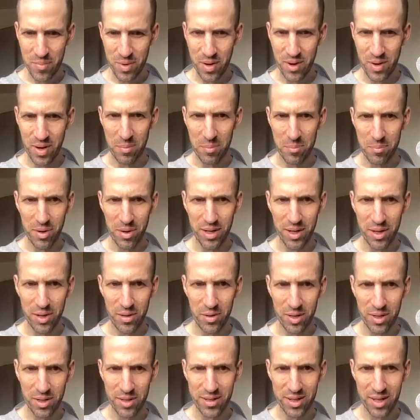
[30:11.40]
All right, Bernie
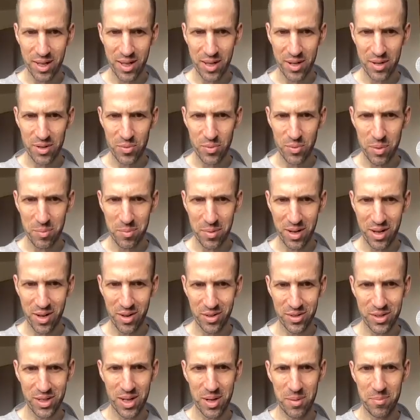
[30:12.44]
Krigstein is one of my
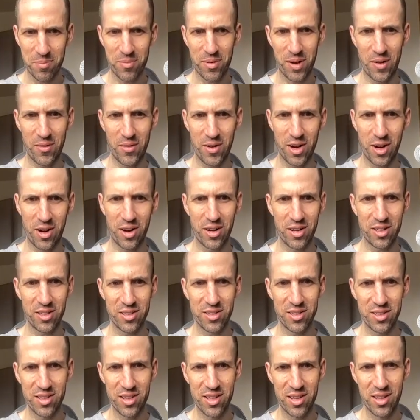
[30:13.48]
all-time favorite artists.